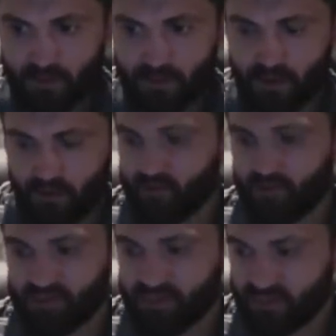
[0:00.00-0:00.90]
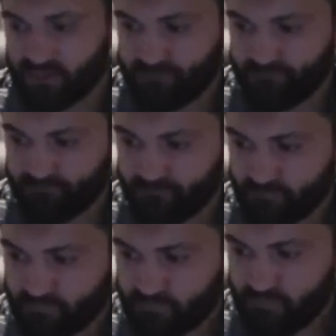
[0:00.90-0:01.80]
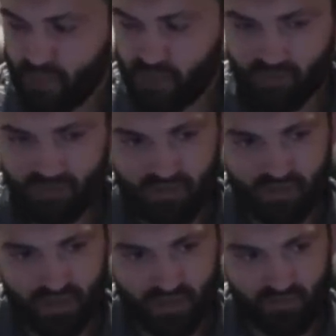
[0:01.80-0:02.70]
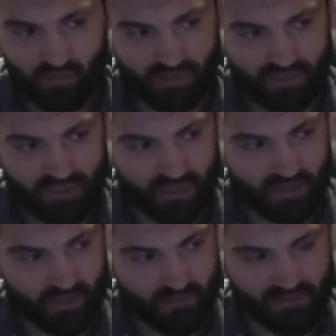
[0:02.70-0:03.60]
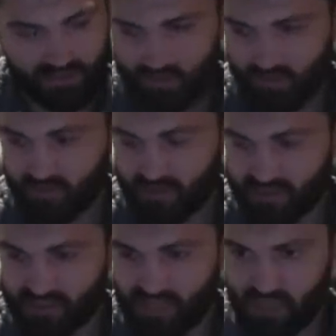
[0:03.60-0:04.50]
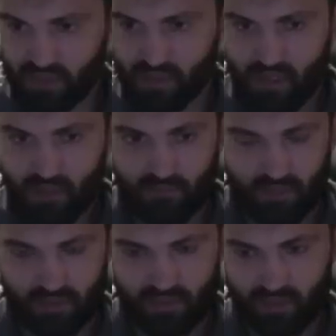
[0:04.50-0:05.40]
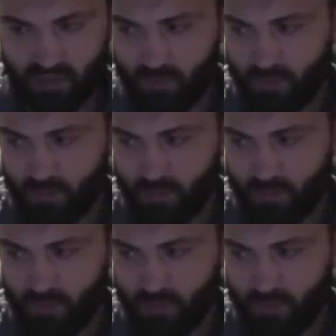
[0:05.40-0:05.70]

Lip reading: 100%. I was ready 100%. Obviously, that's 10. Mentally,